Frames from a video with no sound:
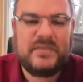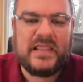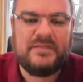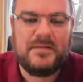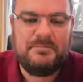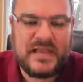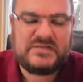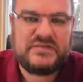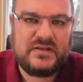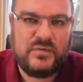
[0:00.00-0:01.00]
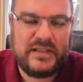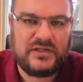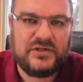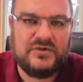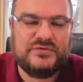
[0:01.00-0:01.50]
And the best thing we
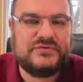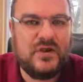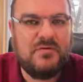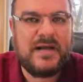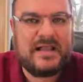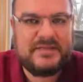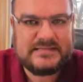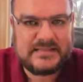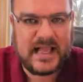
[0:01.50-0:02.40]
can do is go by these